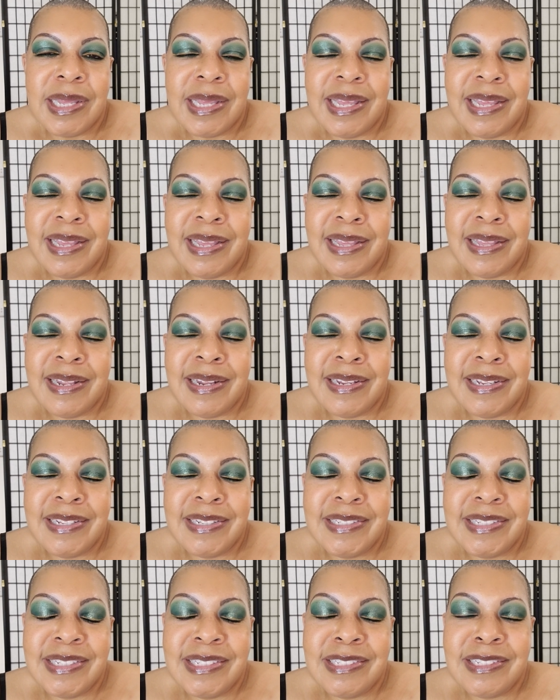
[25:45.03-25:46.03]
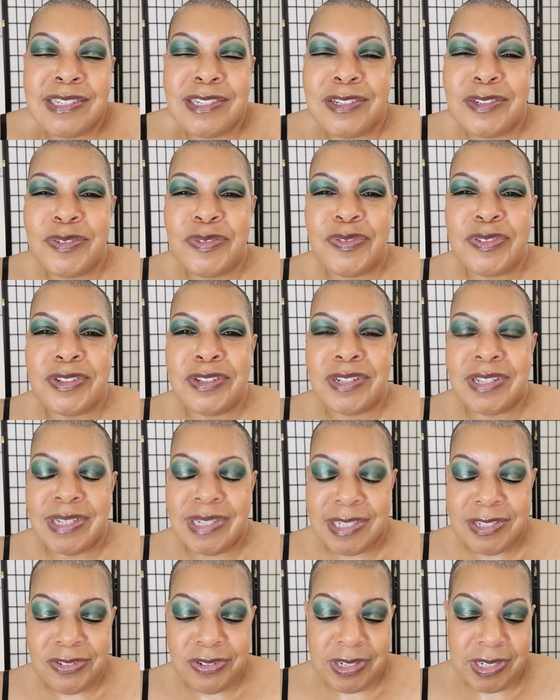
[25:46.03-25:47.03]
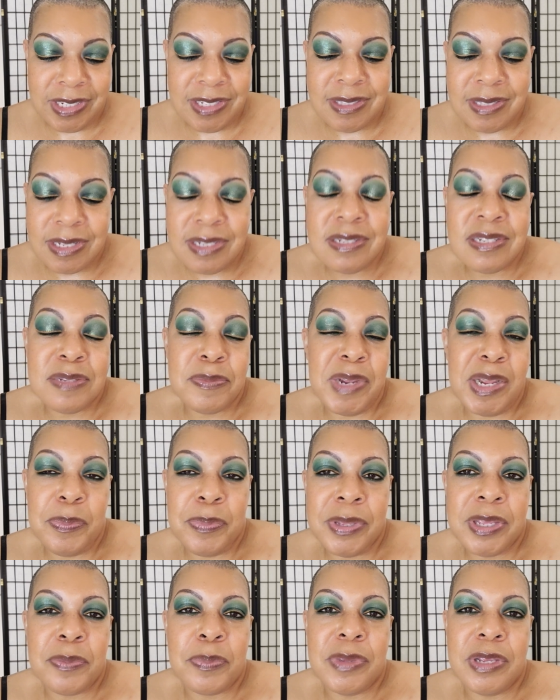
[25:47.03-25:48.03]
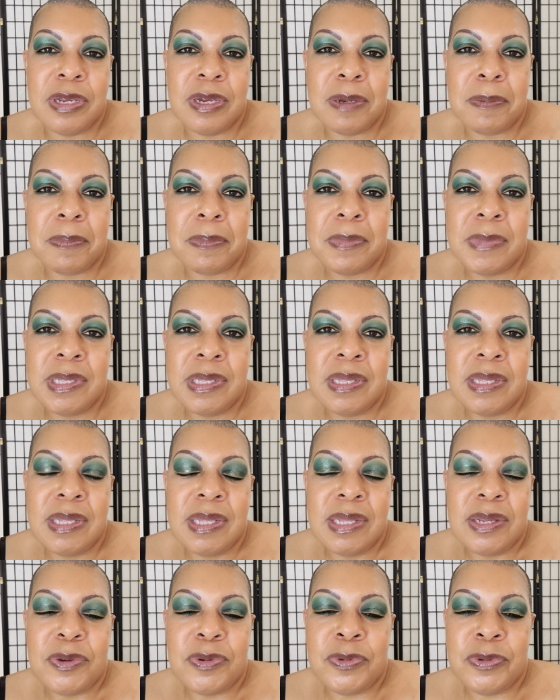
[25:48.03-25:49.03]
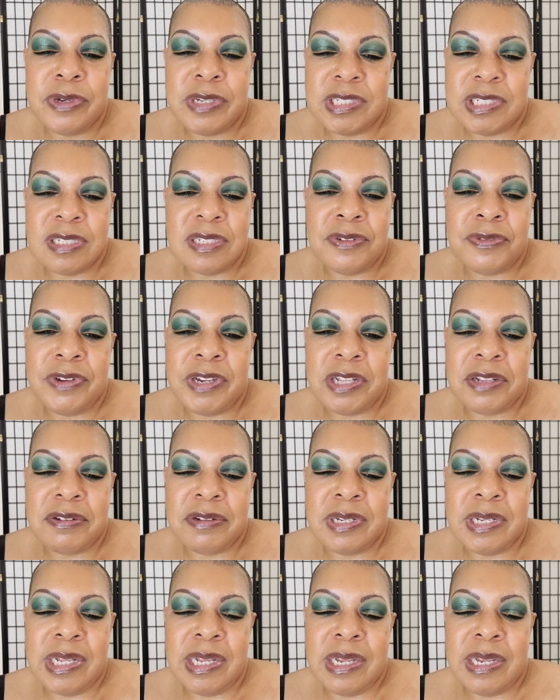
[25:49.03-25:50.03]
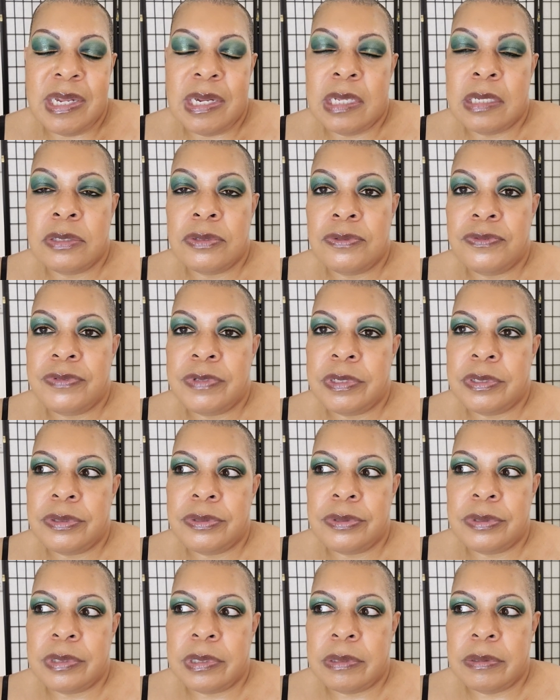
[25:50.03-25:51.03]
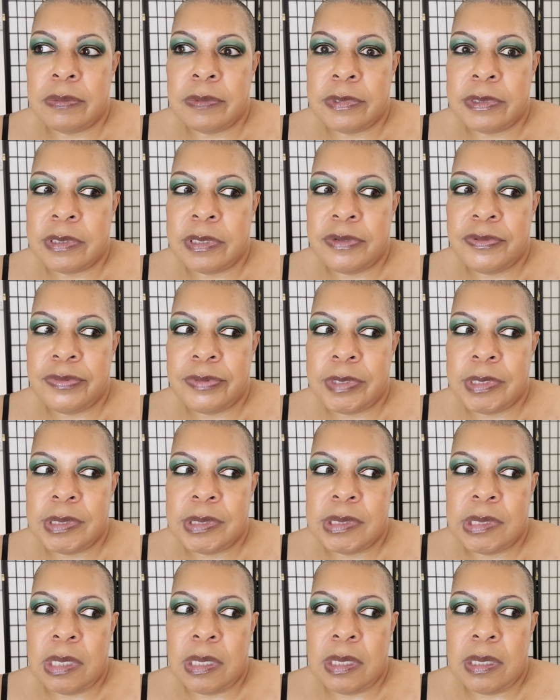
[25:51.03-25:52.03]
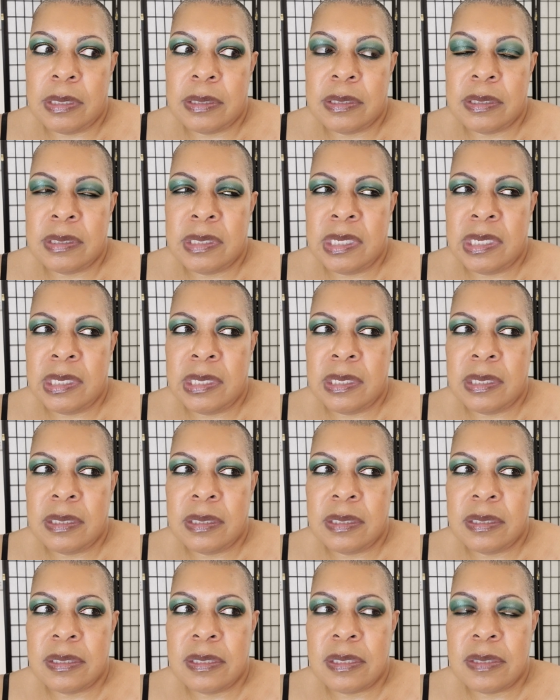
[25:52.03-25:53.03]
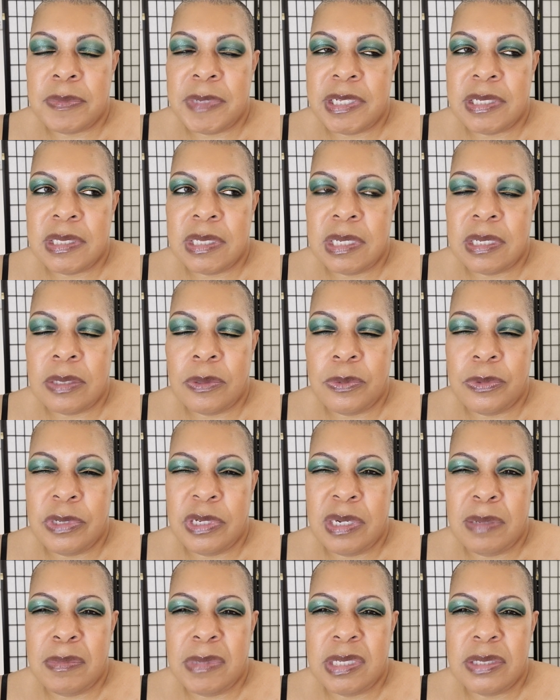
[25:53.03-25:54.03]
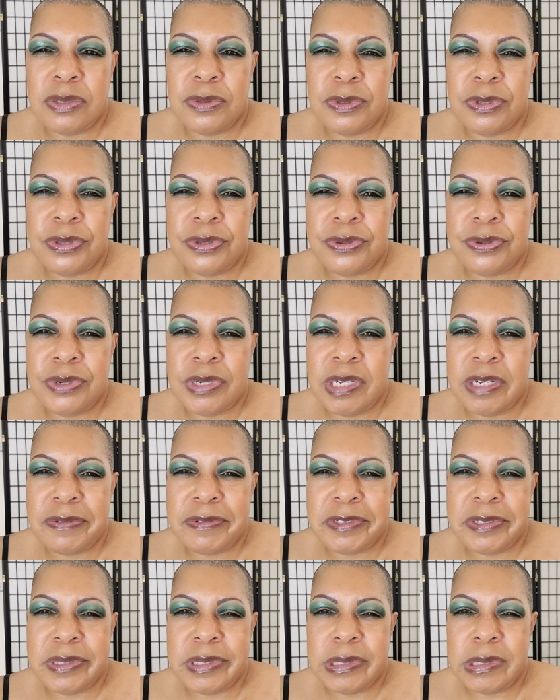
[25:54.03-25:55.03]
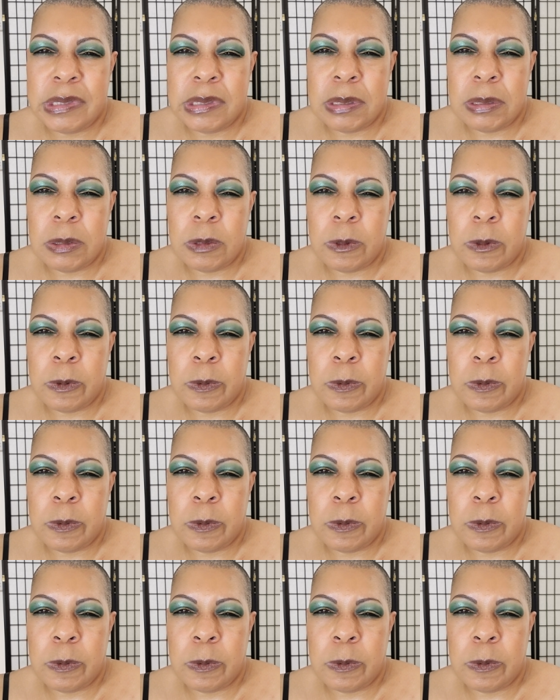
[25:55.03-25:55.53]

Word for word: and it's it's a good feeling and so this this is my pick-me-up on just a regular day and i do videos almost every day today this is my second one i might do a third after this